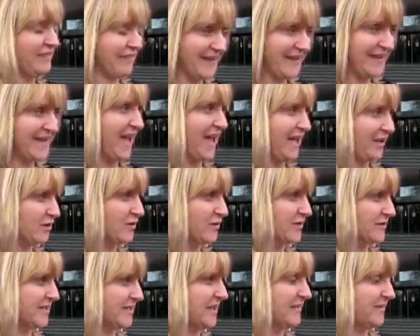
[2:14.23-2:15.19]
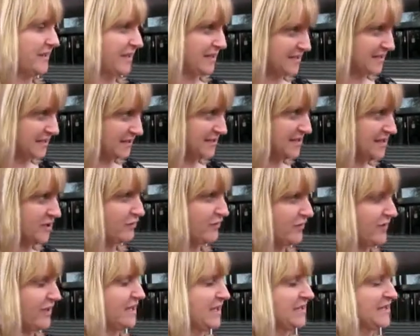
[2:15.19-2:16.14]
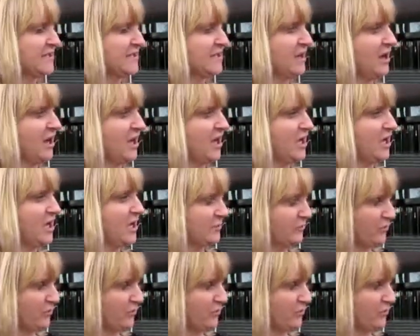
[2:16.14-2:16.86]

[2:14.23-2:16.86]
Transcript: they cannot sit this until the entire